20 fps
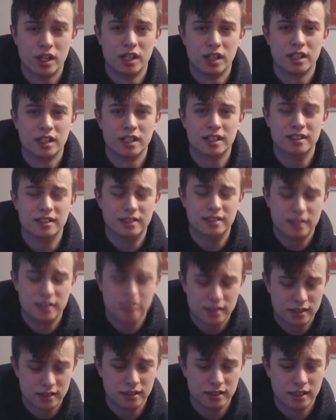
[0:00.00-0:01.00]

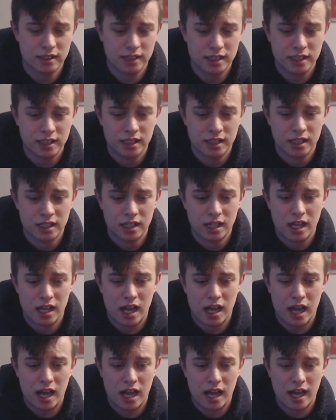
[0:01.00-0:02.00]
consistently
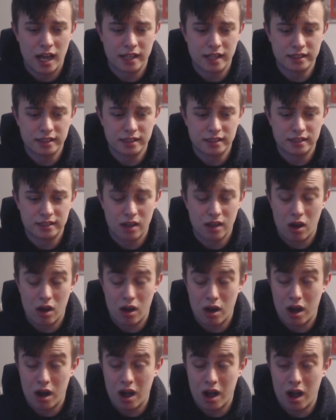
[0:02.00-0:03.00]
and
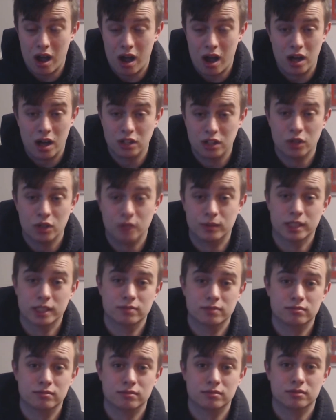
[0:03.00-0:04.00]
I loved it.
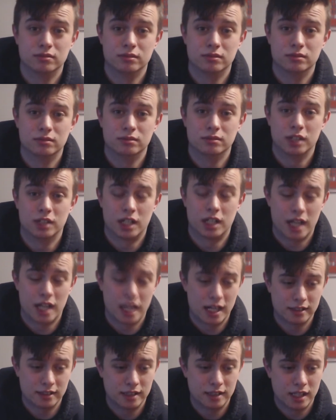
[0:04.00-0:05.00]
Like,
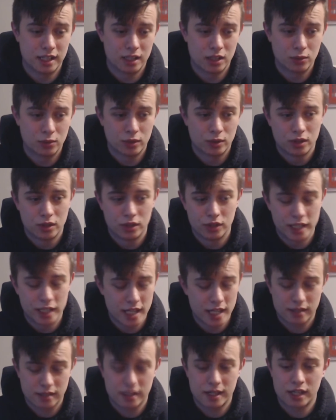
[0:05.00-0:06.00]
hands down, the
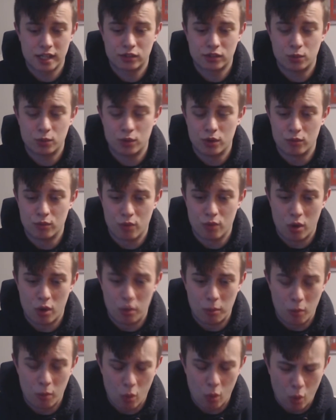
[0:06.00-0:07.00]
guest casts were
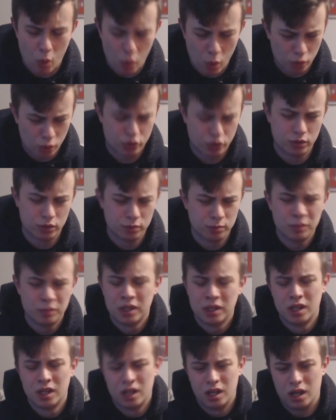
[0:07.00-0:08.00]
awesome.
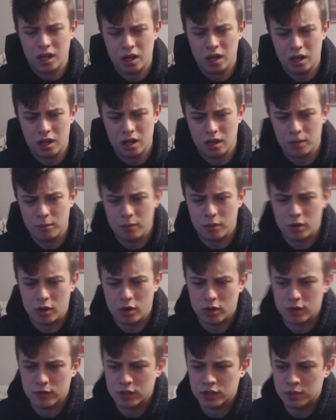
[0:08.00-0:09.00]

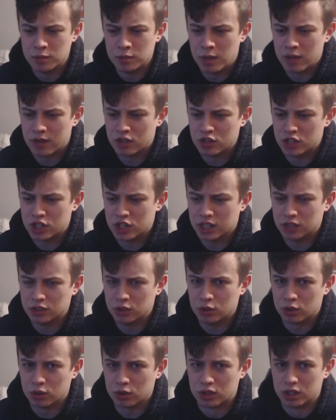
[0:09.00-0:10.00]
Obviously, Mary Shelley
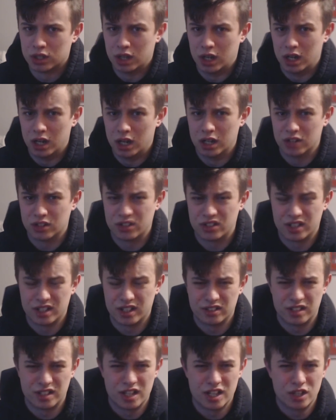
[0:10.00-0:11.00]
took center
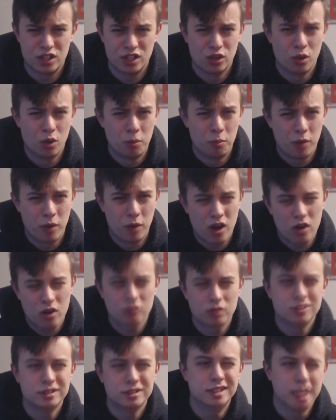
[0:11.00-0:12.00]
stage. Lord
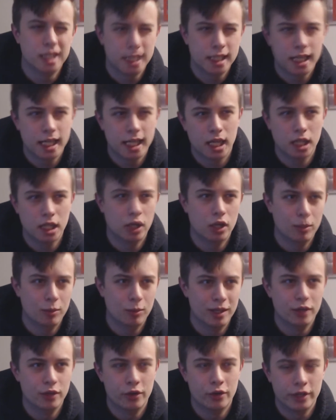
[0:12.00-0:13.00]
Byron did get a little
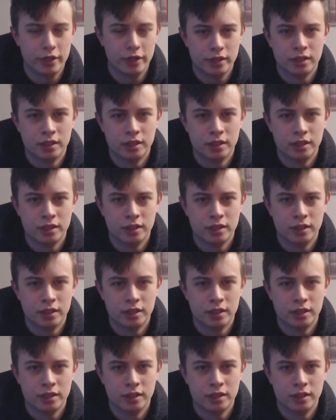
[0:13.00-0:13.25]
bit annoying,